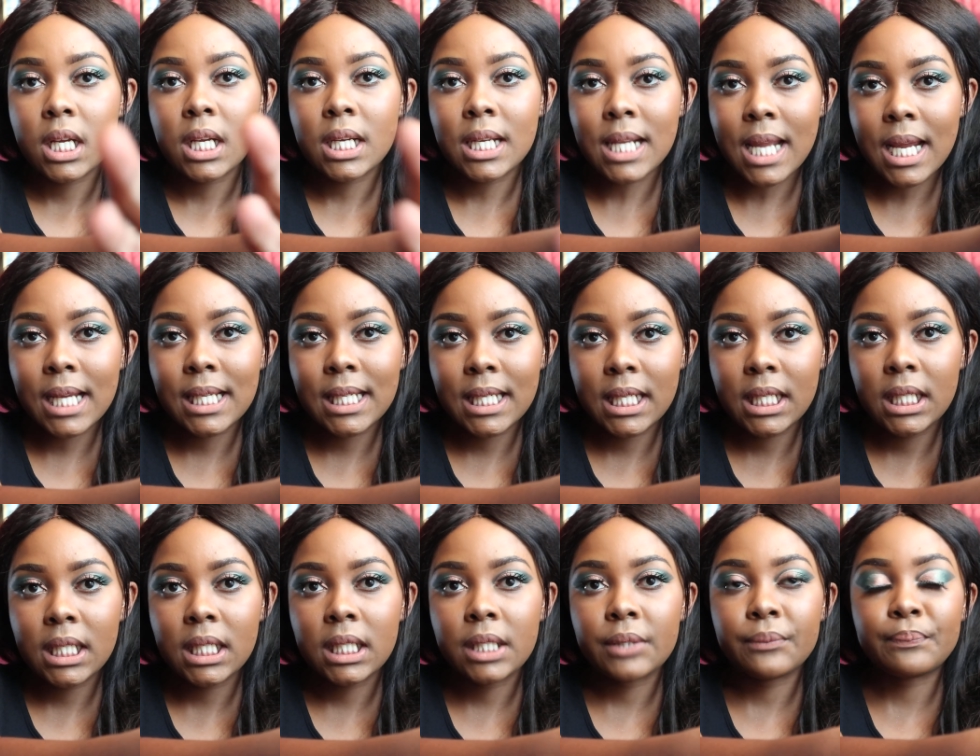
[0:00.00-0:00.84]

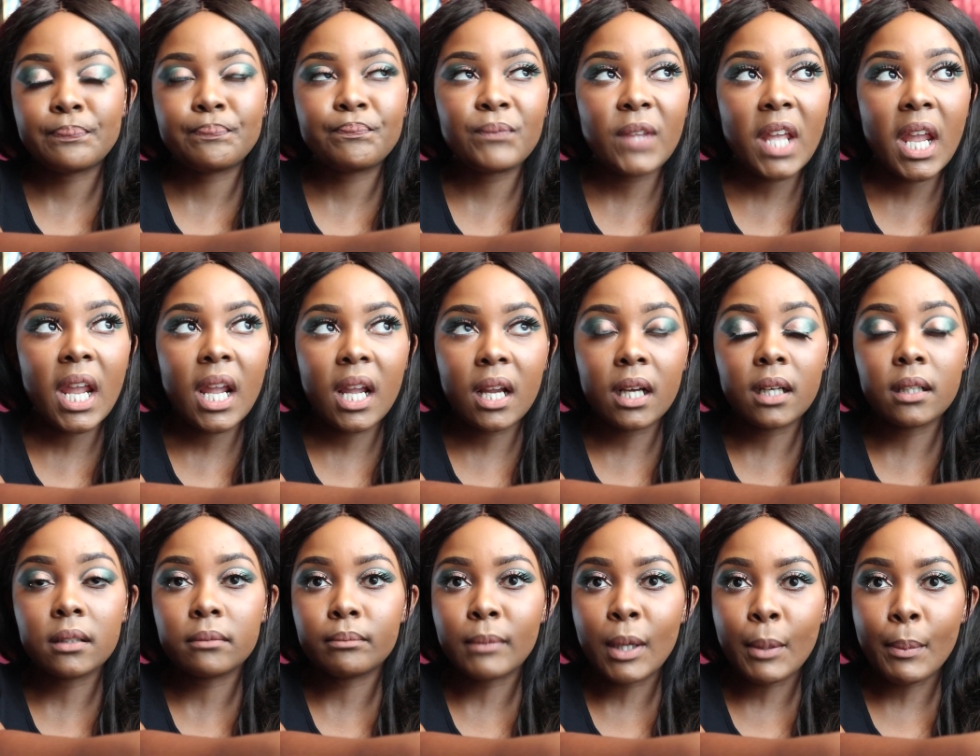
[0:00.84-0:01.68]
19
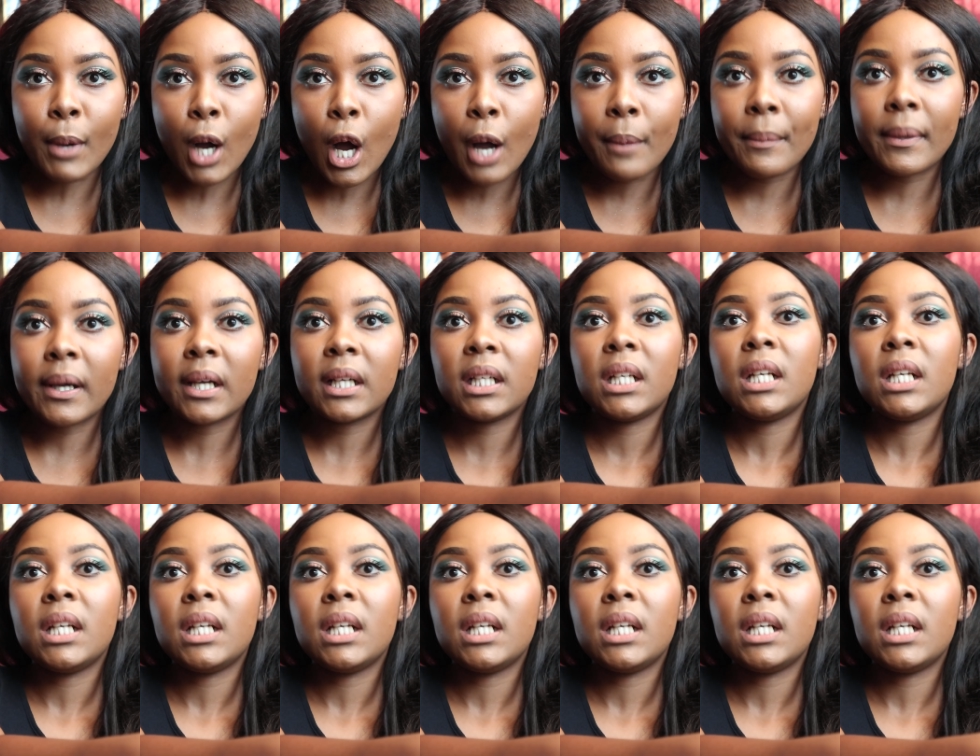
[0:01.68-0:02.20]
thing my bob